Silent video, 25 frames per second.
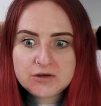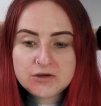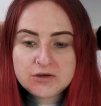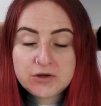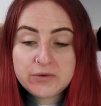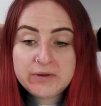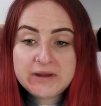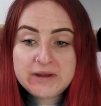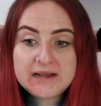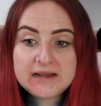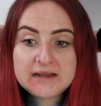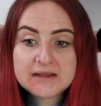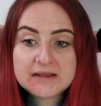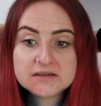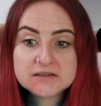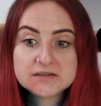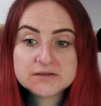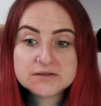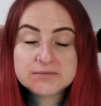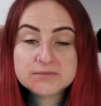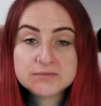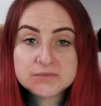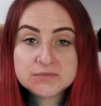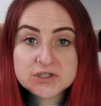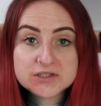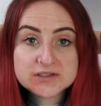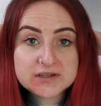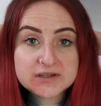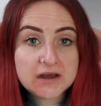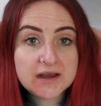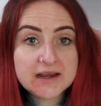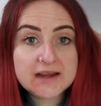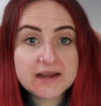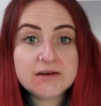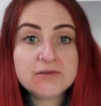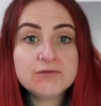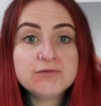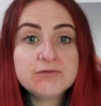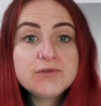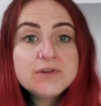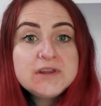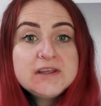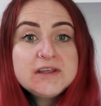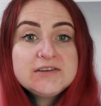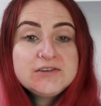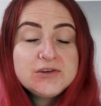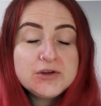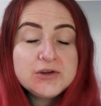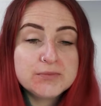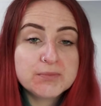doing some design for
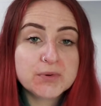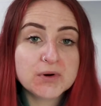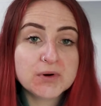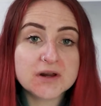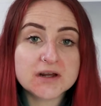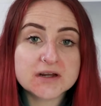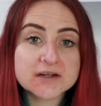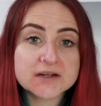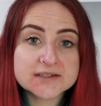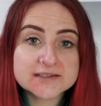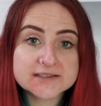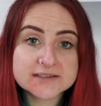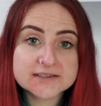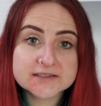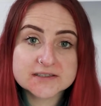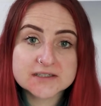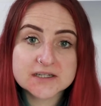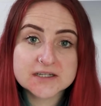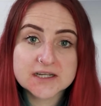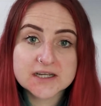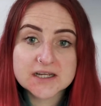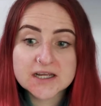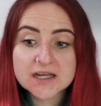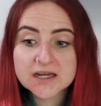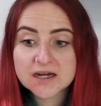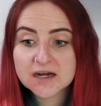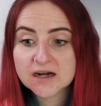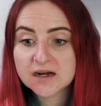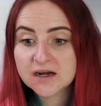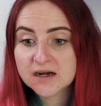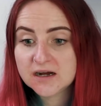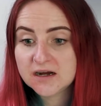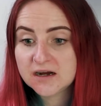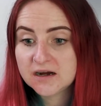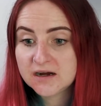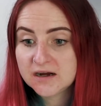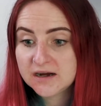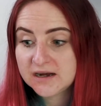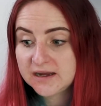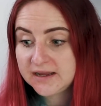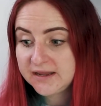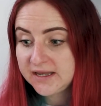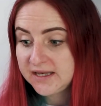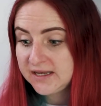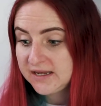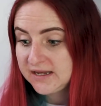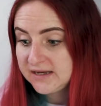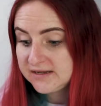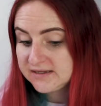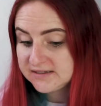these new products.
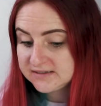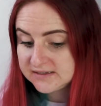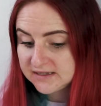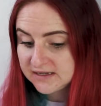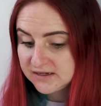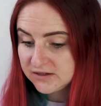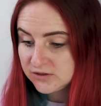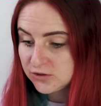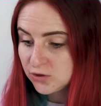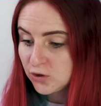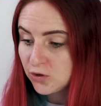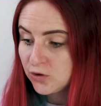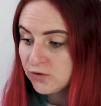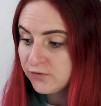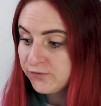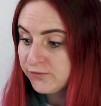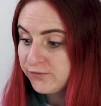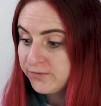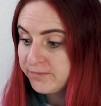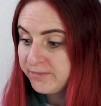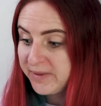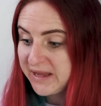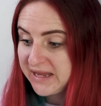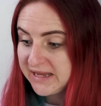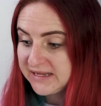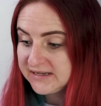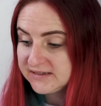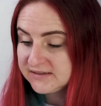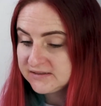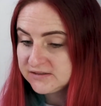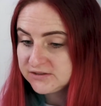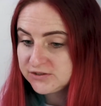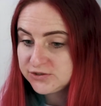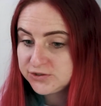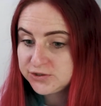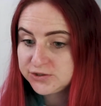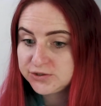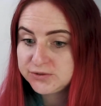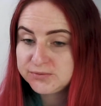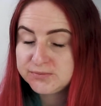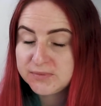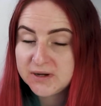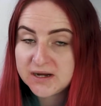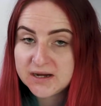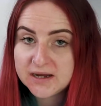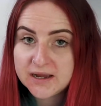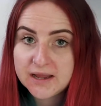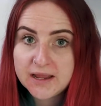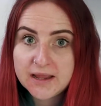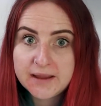I need to send off the pins to
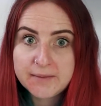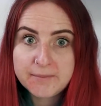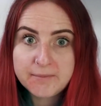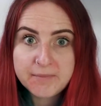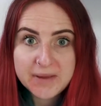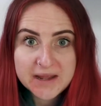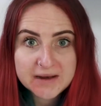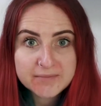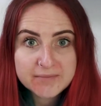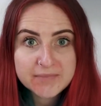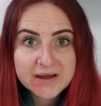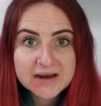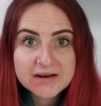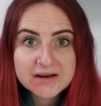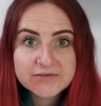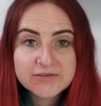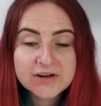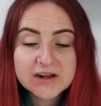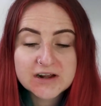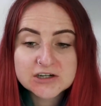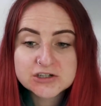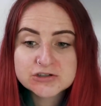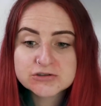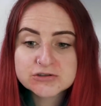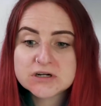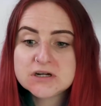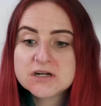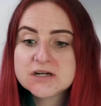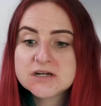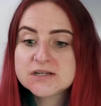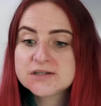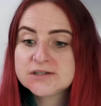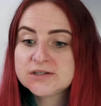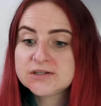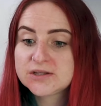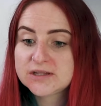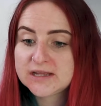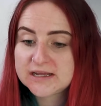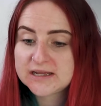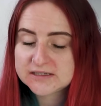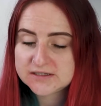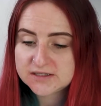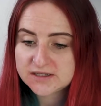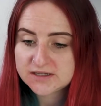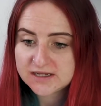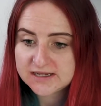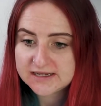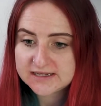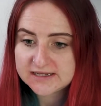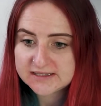my pin manufacturer, so
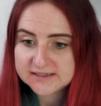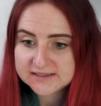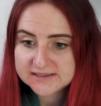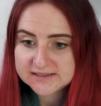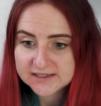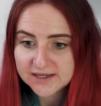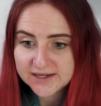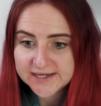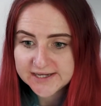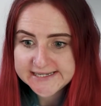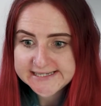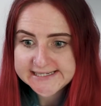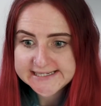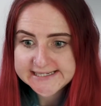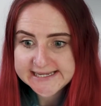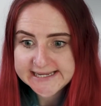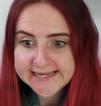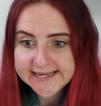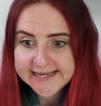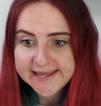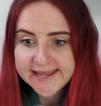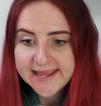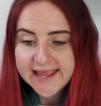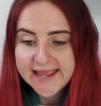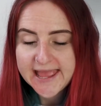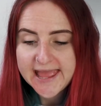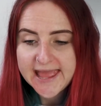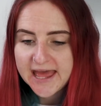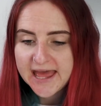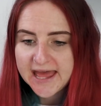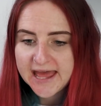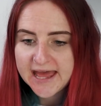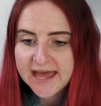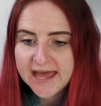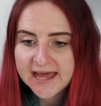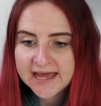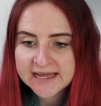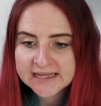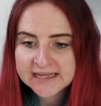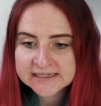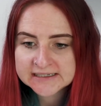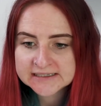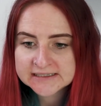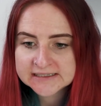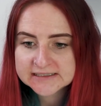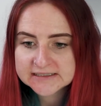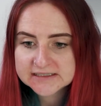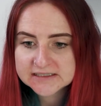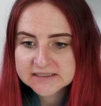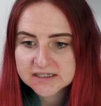that's exciting.
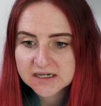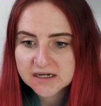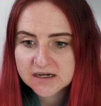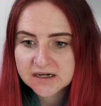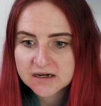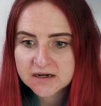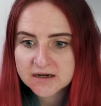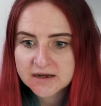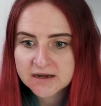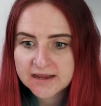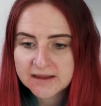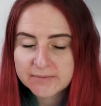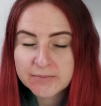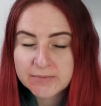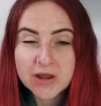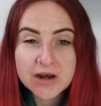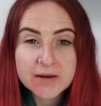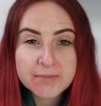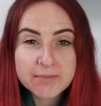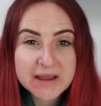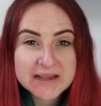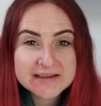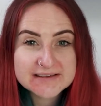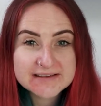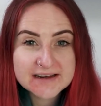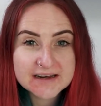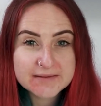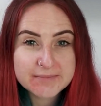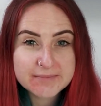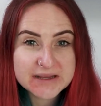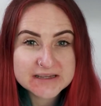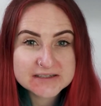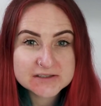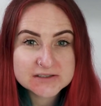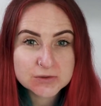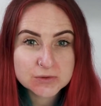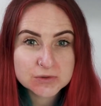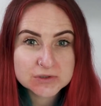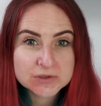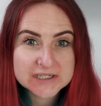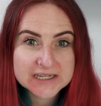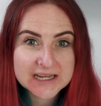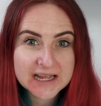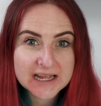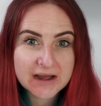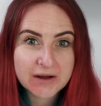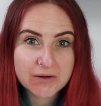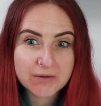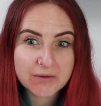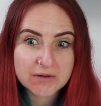And I am going to basically be
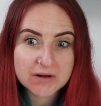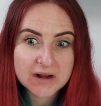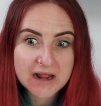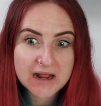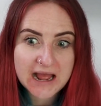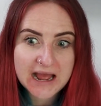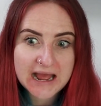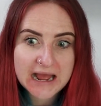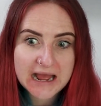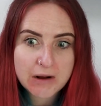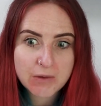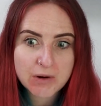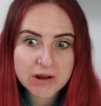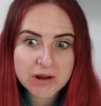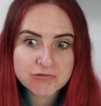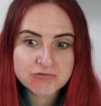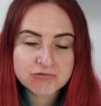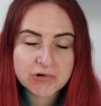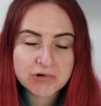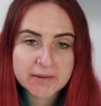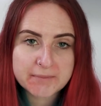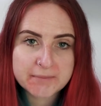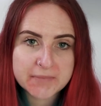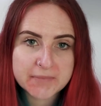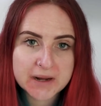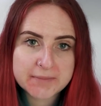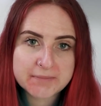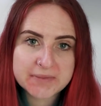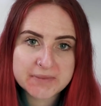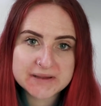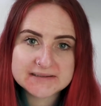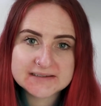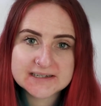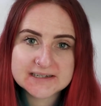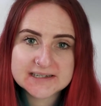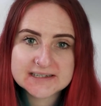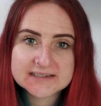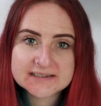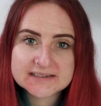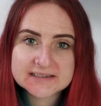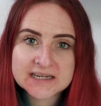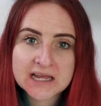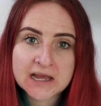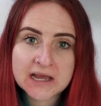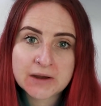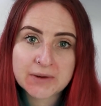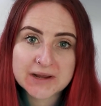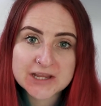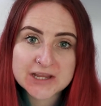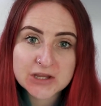sorting out how I run my business and
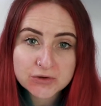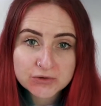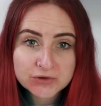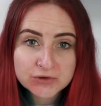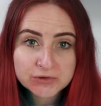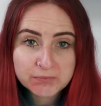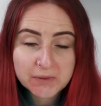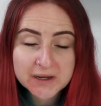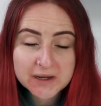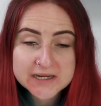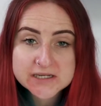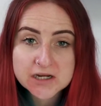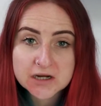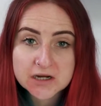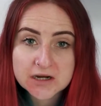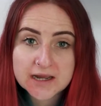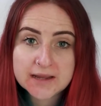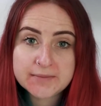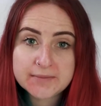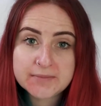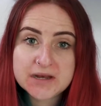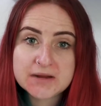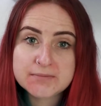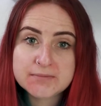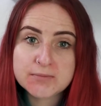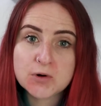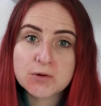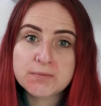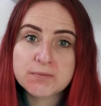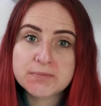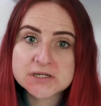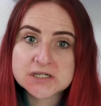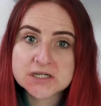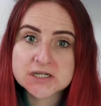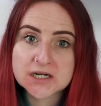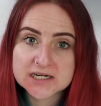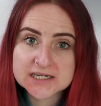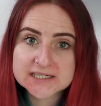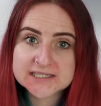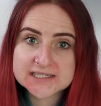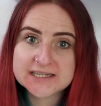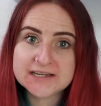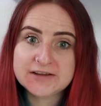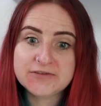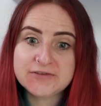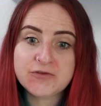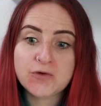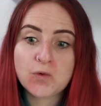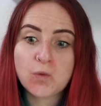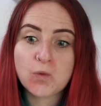how I use my time in a more
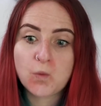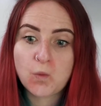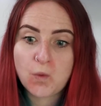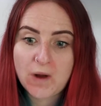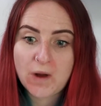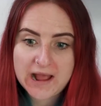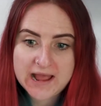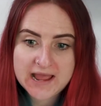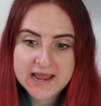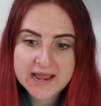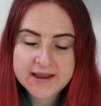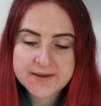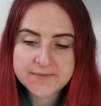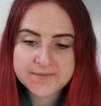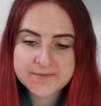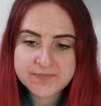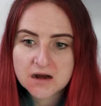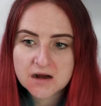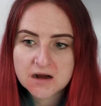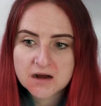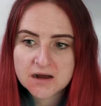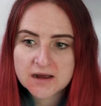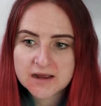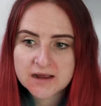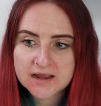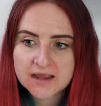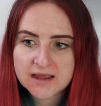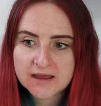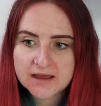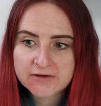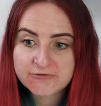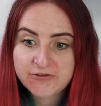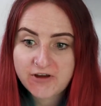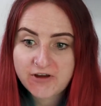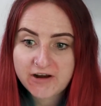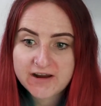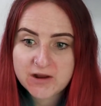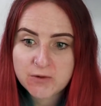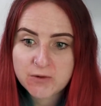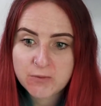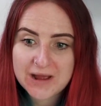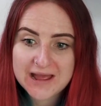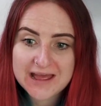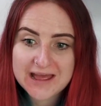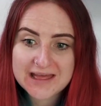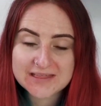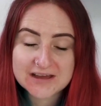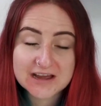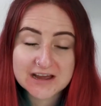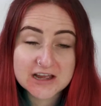productive way. I am very
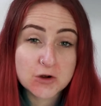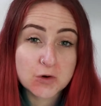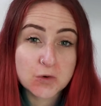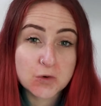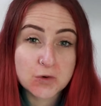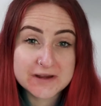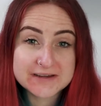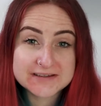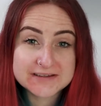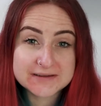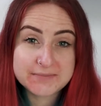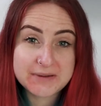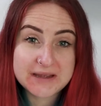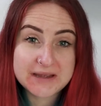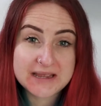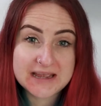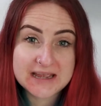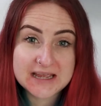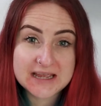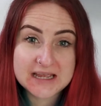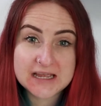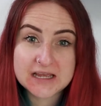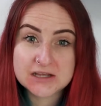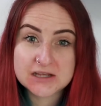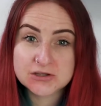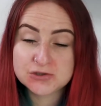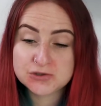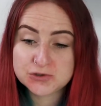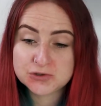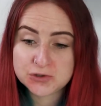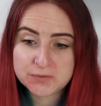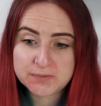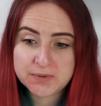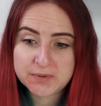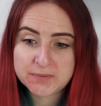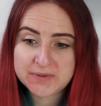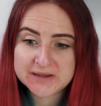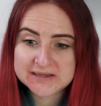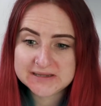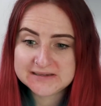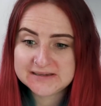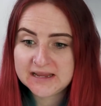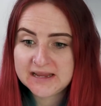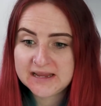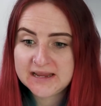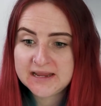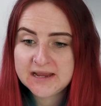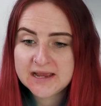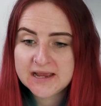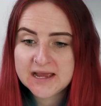aware that I always appear super
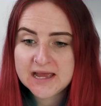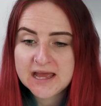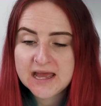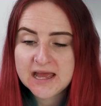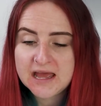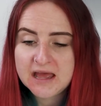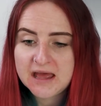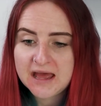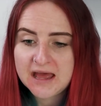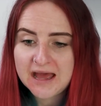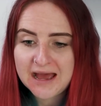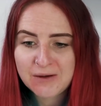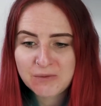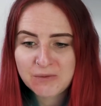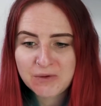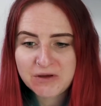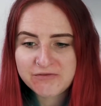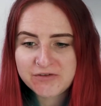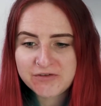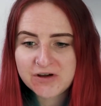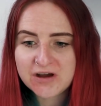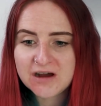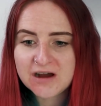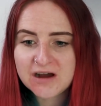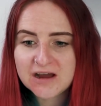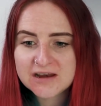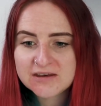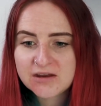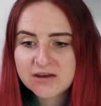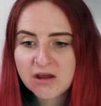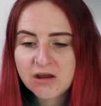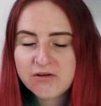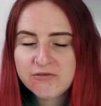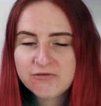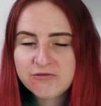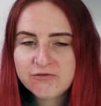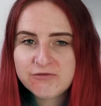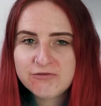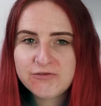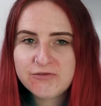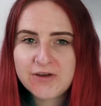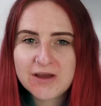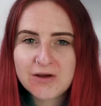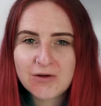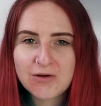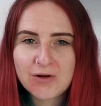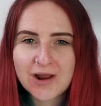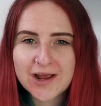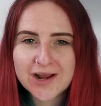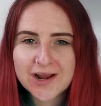busy. However, I don't
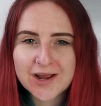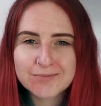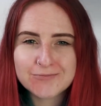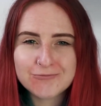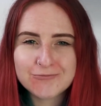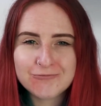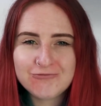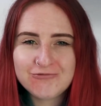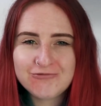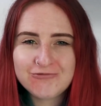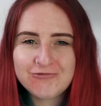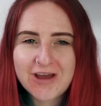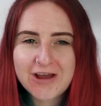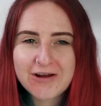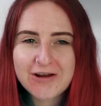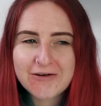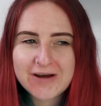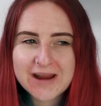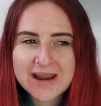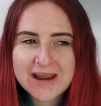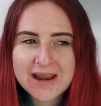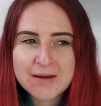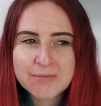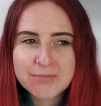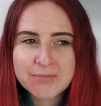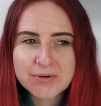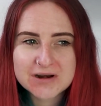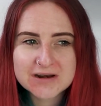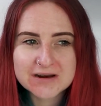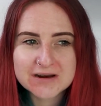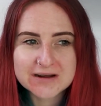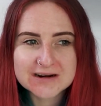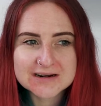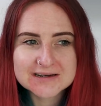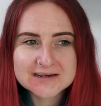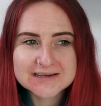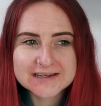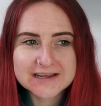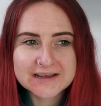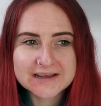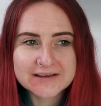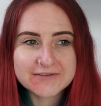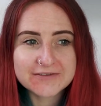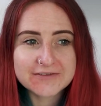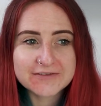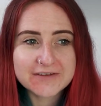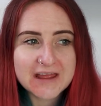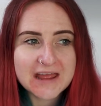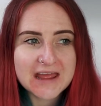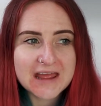feel like I'm very
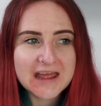productive